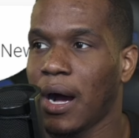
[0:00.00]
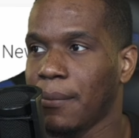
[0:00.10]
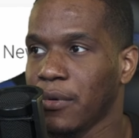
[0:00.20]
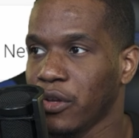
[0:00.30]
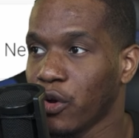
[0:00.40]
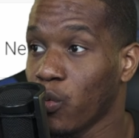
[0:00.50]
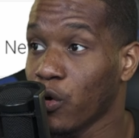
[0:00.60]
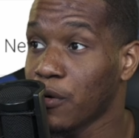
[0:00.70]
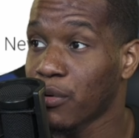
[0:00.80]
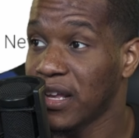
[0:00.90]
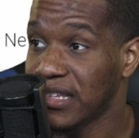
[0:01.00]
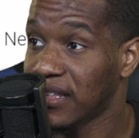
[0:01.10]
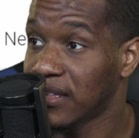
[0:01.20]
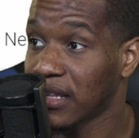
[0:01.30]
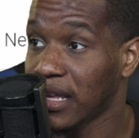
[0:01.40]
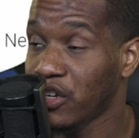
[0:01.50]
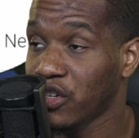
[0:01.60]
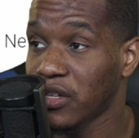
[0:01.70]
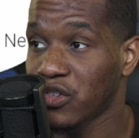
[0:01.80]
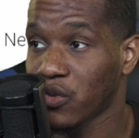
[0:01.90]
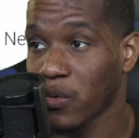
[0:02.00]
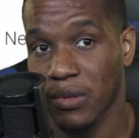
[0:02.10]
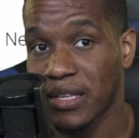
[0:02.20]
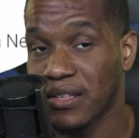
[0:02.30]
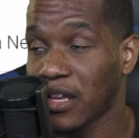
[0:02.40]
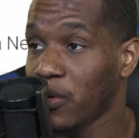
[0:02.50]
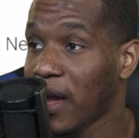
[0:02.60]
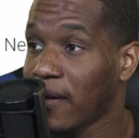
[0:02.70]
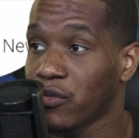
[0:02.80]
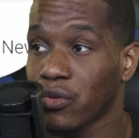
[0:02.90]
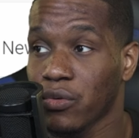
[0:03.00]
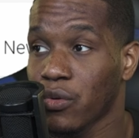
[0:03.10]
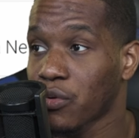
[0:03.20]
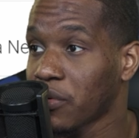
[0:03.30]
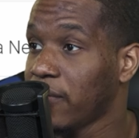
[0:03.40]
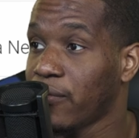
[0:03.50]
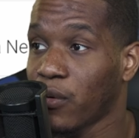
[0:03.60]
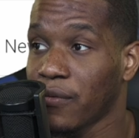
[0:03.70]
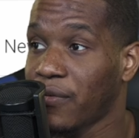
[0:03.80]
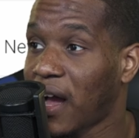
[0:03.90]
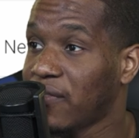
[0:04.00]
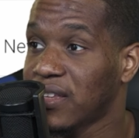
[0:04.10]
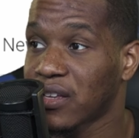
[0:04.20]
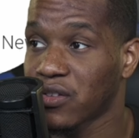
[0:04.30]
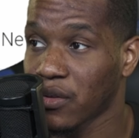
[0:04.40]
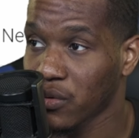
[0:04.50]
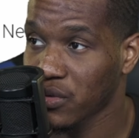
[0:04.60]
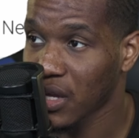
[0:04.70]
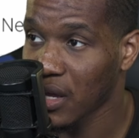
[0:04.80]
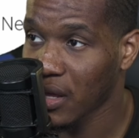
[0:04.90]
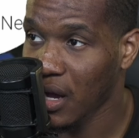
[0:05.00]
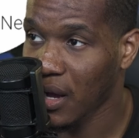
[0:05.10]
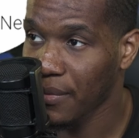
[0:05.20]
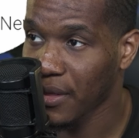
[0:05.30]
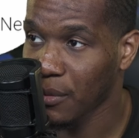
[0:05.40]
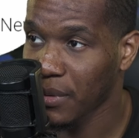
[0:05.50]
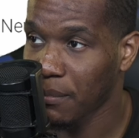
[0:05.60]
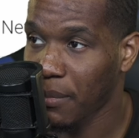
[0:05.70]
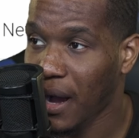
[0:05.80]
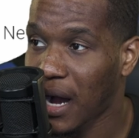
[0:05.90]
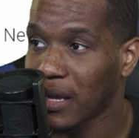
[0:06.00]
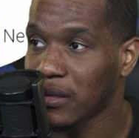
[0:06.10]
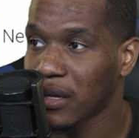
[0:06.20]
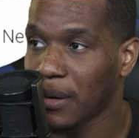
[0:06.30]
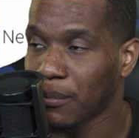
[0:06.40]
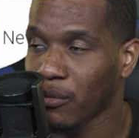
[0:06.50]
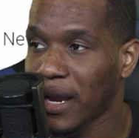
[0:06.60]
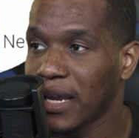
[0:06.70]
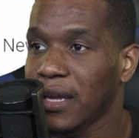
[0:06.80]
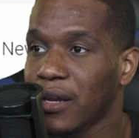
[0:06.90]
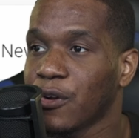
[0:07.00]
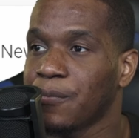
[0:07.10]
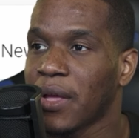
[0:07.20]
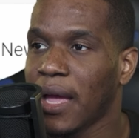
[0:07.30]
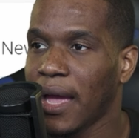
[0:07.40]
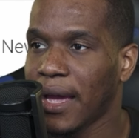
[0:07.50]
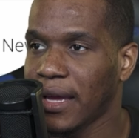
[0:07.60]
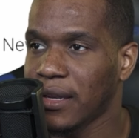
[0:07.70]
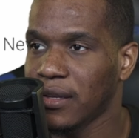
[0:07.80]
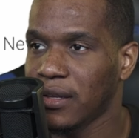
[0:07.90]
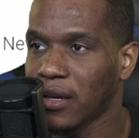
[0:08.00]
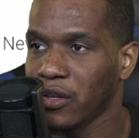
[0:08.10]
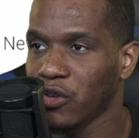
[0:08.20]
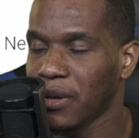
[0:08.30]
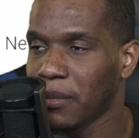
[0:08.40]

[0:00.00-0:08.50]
Your WordPress installations, so let's say you have 2, 3, 4, 5, 6 of those, they'll be piled up right here, and you'll be able to